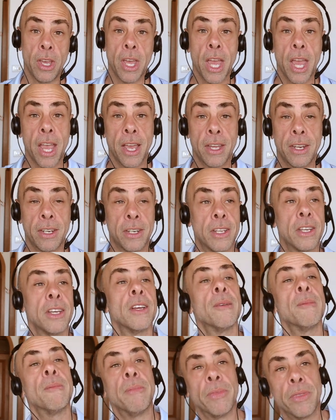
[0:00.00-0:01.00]
And
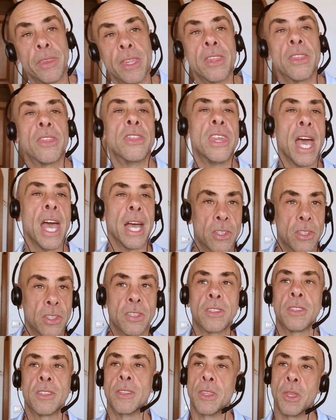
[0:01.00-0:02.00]
that's
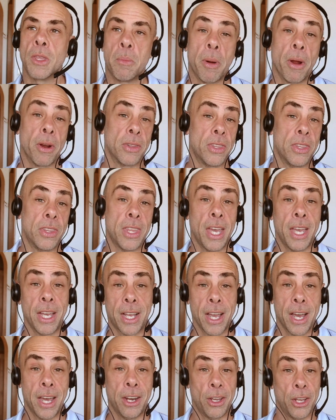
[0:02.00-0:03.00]
the part that they
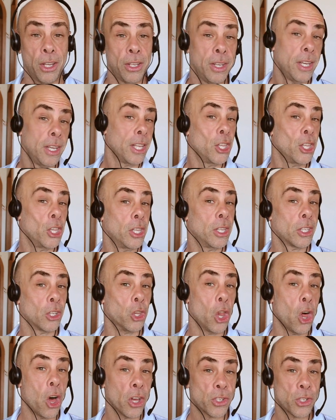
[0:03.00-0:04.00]
kind of
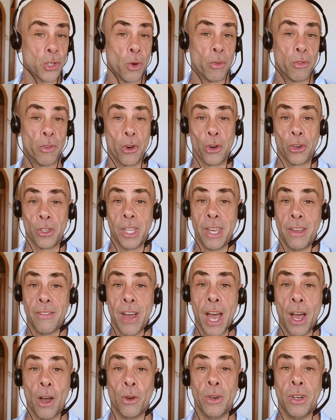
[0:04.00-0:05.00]
gloss over or leave
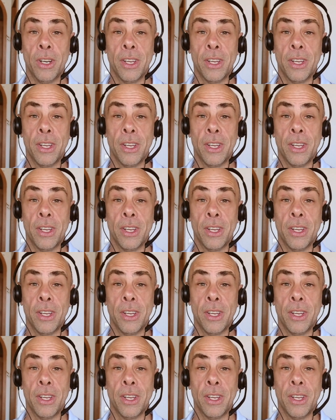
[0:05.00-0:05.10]
out,